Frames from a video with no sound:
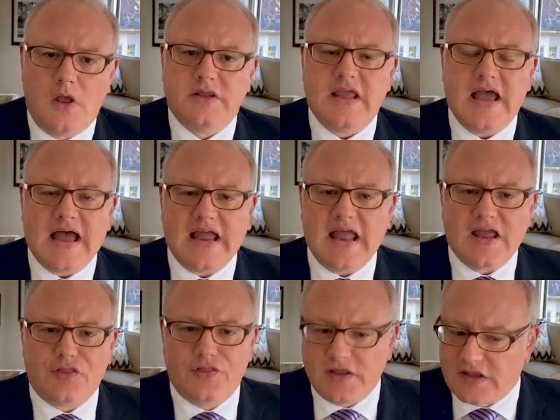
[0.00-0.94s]
Yeah,
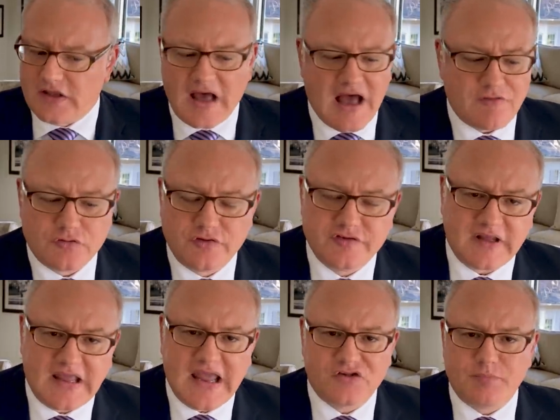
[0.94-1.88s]
I think it obviously is
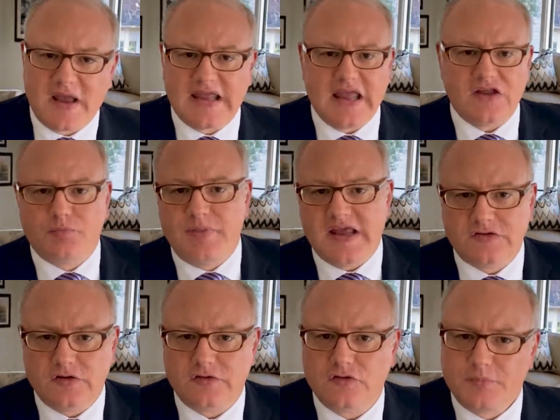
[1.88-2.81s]
a case-by-case
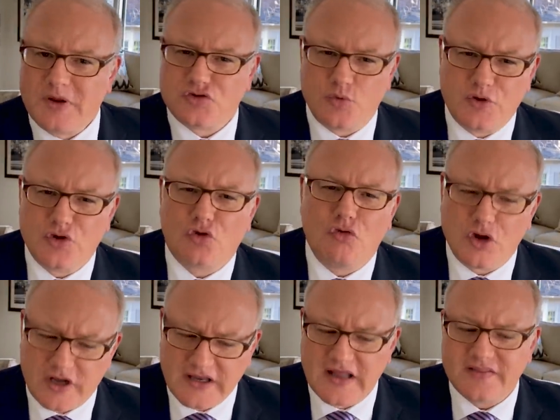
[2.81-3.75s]
basis, especially when you're
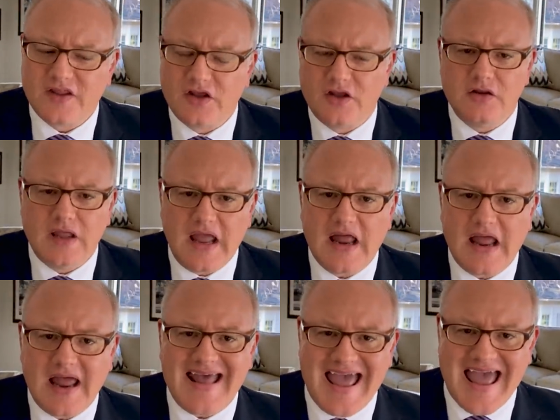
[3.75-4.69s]
looking at
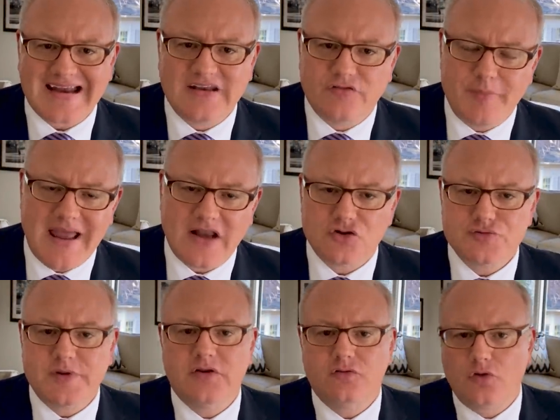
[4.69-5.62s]
at active
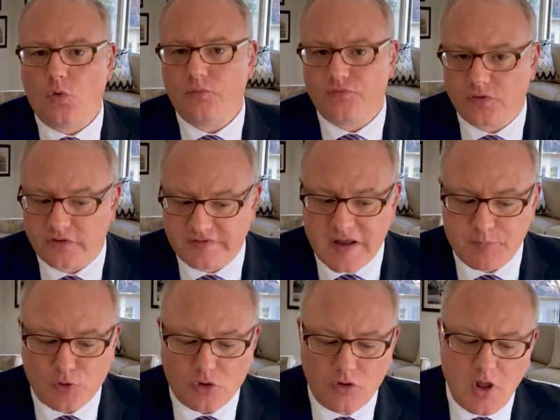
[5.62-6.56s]
management. So, for
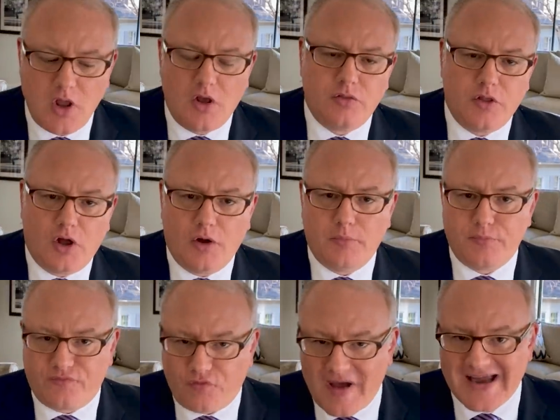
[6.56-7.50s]
example, the
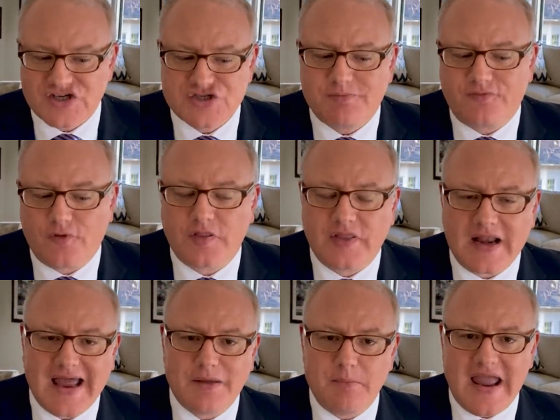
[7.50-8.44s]
flagship fund
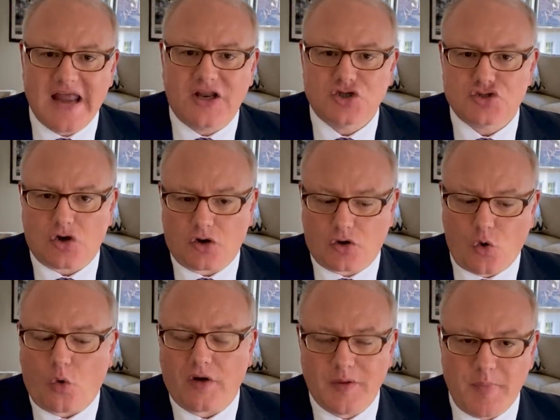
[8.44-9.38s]
that I manage, our
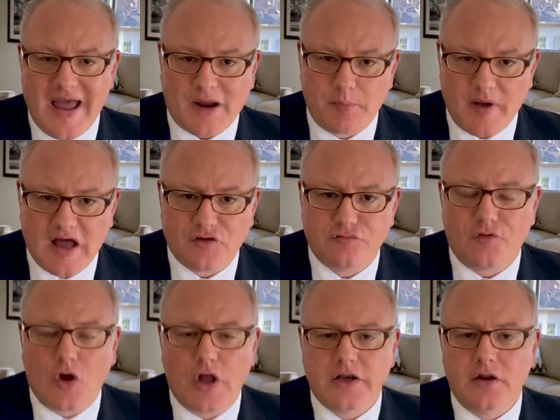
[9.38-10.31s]
Core Impact Bond
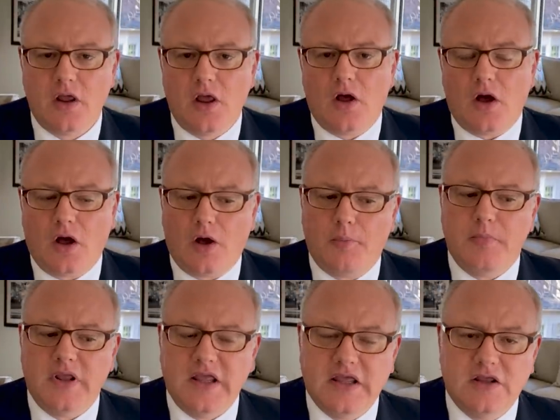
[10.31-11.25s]
Fund,
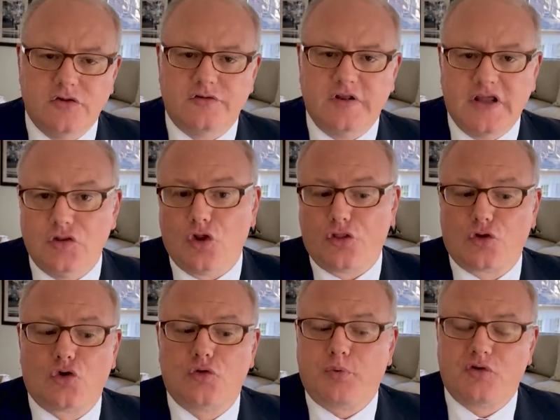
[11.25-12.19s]
is in the
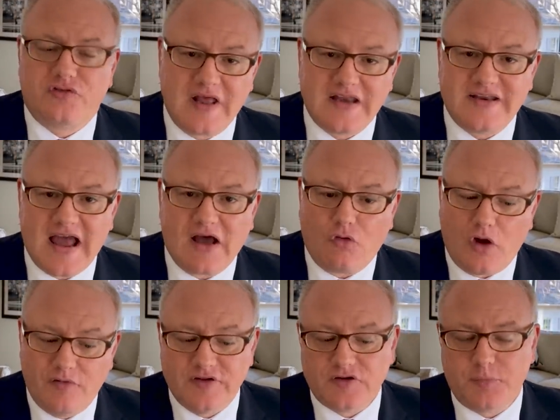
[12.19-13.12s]
third percentile
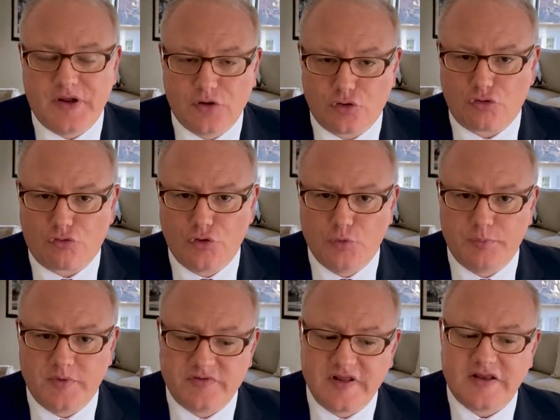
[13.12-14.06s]
of its peer
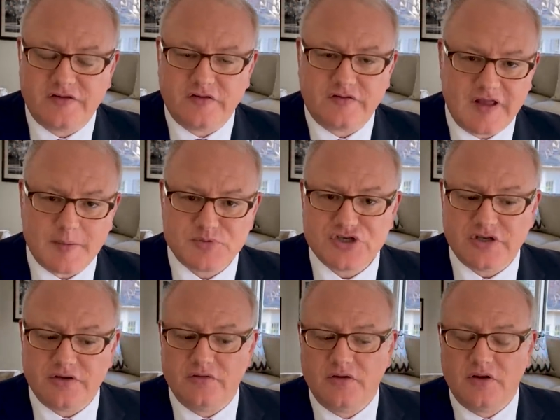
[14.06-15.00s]
group since
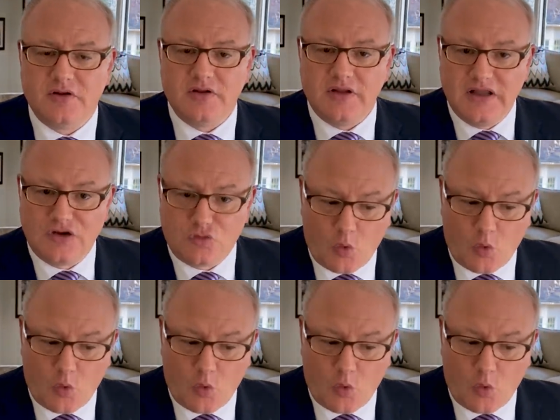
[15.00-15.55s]
inception in